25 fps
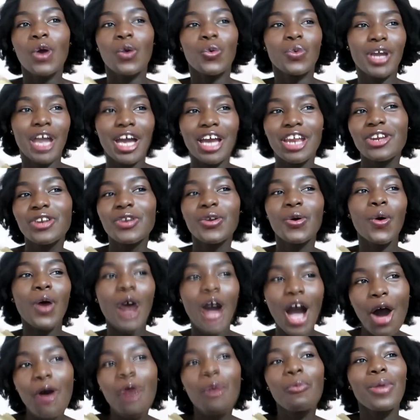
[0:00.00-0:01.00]
we can know
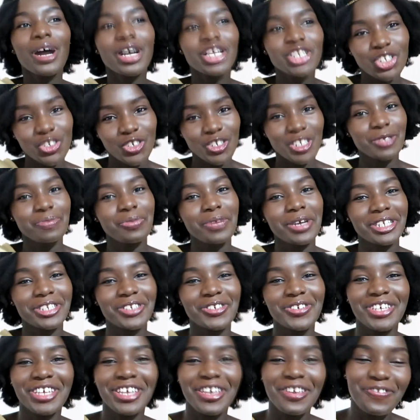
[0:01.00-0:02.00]
how much respect
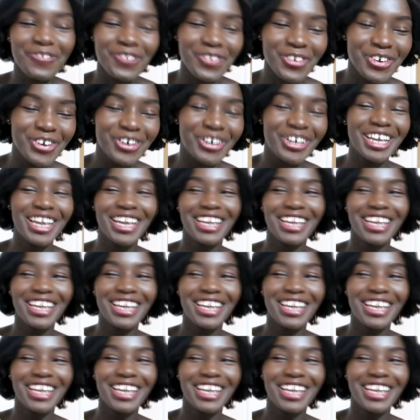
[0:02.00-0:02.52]
to give you.